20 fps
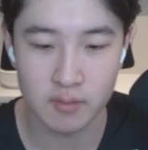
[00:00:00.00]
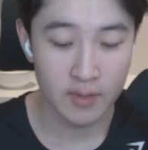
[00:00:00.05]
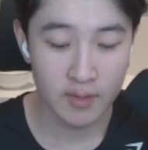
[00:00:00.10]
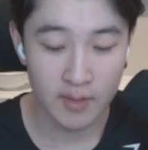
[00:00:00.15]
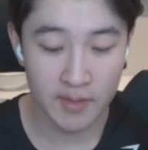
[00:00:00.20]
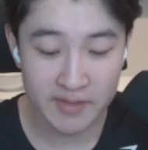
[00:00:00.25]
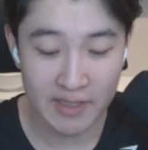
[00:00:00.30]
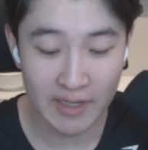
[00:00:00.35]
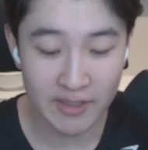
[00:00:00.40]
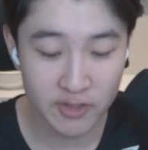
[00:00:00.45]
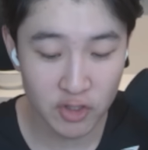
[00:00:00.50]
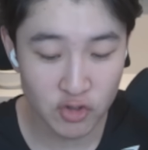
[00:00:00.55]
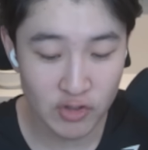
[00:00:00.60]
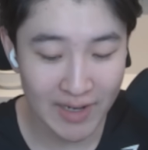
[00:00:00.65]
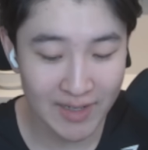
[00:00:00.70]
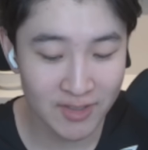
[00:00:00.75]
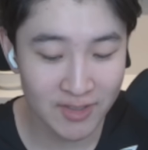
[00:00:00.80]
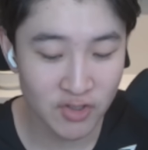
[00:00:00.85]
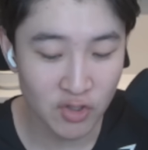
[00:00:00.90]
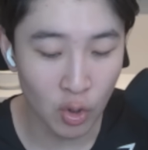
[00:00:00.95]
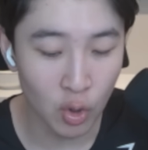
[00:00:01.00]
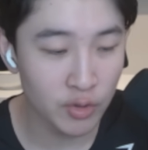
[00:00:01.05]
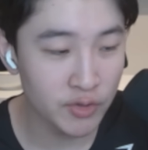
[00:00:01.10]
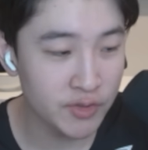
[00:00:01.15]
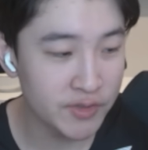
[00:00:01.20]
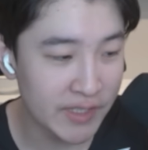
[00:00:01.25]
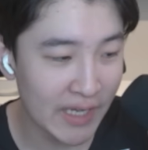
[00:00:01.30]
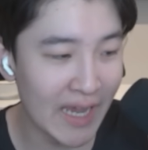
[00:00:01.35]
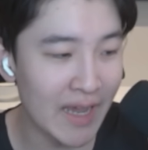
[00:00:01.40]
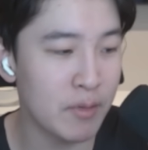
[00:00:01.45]
The Skeleton Dragon's old
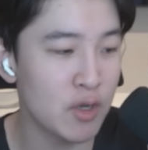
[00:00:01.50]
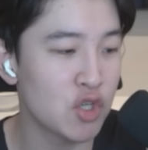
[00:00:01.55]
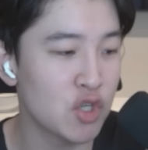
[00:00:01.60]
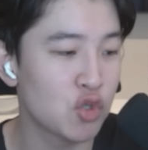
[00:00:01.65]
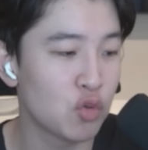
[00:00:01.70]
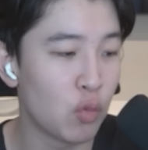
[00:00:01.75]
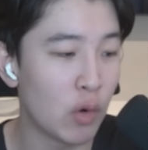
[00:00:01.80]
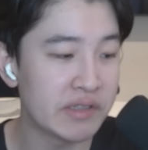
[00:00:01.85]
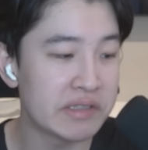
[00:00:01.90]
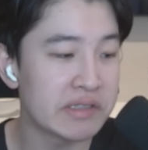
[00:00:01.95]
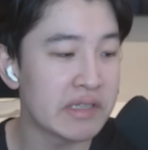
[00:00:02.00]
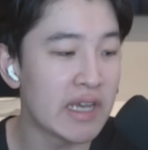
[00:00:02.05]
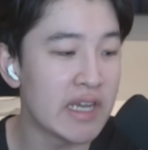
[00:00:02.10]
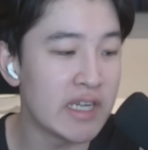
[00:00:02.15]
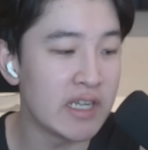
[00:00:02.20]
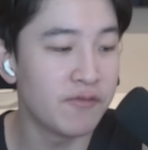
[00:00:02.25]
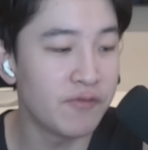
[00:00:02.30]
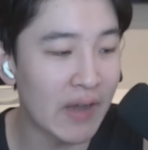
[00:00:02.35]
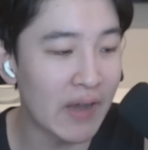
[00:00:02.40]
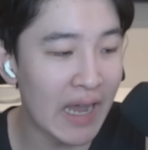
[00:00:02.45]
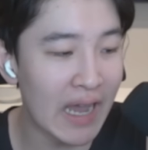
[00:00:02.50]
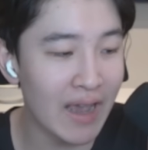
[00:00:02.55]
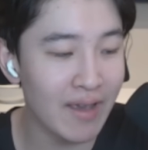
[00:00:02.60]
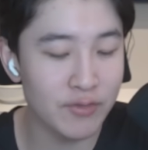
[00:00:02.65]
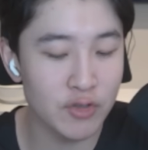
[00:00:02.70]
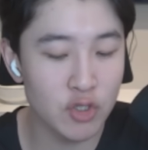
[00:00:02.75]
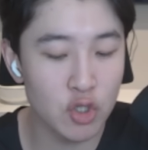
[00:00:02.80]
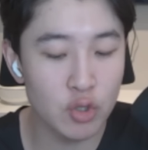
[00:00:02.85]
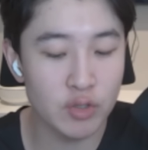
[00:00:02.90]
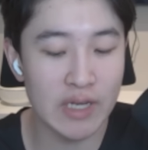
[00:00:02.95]
damage was 85.
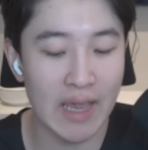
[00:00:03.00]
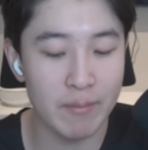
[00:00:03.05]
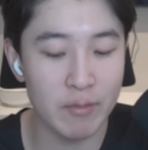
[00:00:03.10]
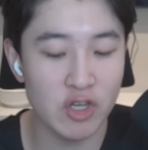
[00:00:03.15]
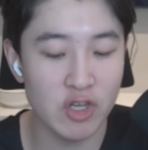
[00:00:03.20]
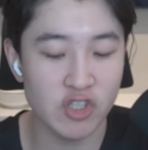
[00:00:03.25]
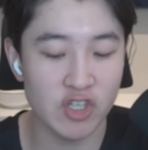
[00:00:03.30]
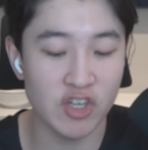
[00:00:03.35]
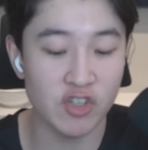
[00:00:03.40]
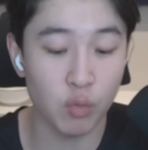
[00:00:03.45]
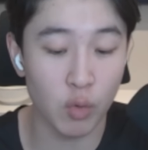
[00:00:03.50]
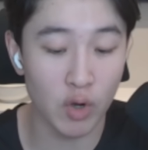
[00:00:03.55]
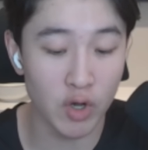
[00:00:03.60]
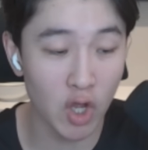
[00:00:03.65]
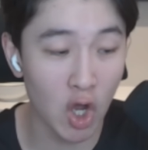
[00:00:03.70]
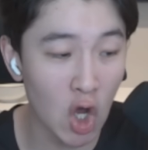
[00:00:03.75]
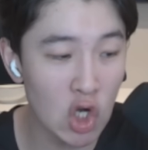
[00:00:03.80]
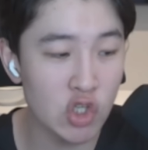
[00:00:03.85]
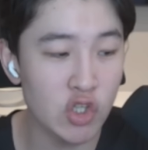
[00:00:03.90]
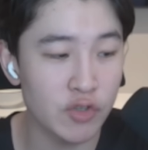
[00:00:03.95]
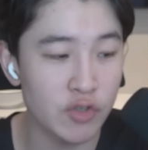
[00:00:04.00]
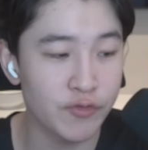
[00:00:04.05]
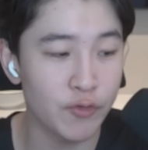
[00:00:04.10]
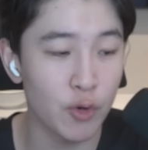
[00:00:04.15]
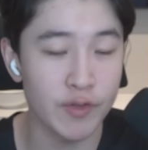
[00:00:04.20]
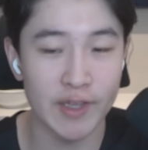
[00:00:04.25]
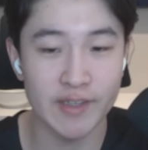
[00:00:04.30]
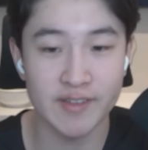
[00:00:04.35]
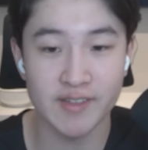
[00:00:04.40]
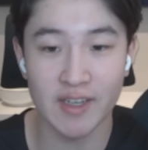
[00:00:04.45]
New damage is 104.
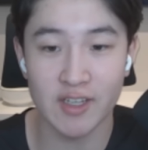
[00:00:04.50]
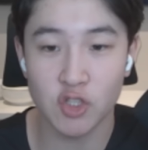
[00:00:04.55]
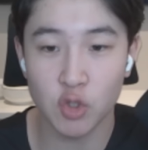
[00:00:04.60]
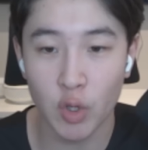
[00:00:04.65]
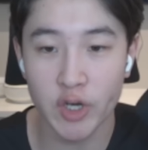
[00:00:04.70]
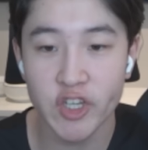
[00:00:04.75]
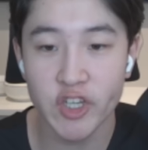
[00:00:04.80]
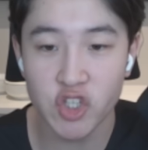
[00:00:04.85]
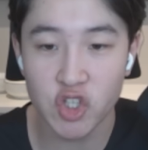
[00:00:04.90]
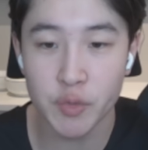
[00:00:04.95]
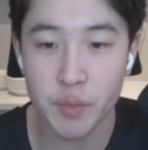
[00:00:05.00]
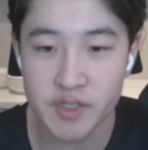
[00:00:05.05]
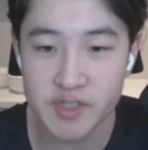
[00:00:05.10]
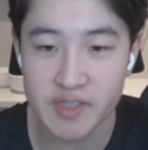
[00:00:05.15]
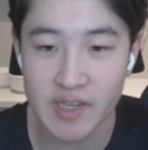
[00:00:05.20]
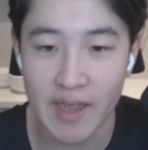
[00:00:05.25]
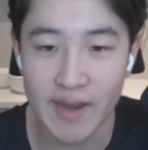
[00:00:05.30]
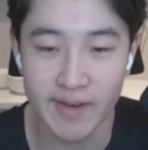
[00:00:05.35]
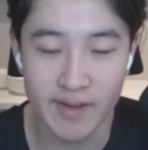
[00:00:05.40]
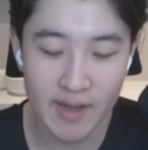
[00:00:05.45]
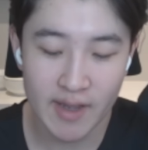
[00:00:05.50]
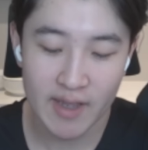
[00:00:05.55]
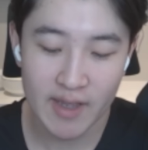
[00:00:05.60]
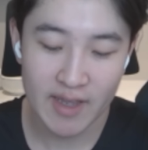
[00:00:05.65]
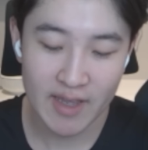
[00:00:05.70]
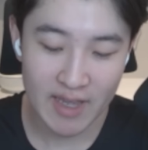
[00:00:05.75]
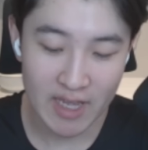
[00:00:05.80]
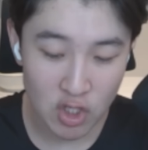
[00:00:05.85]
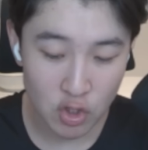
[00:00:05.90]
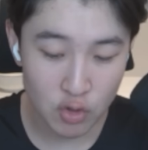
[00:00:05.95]
That's a 22%
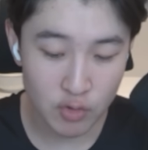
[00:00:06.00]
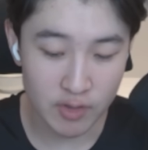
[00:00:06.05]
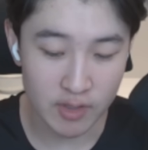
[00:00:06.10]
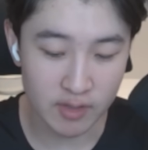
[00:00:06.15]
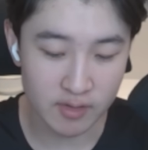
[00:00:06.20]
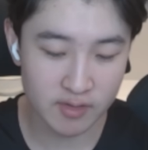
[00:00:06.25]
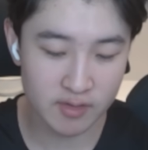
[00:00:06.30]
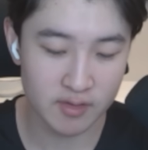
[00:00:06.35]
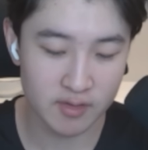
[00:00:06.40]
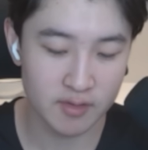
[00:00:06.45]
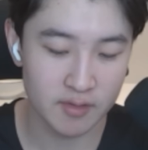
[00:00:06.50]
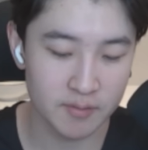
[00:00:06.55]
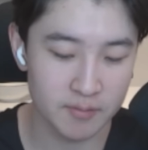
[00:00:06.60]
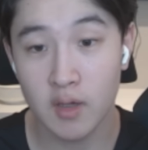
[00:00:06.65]
increase.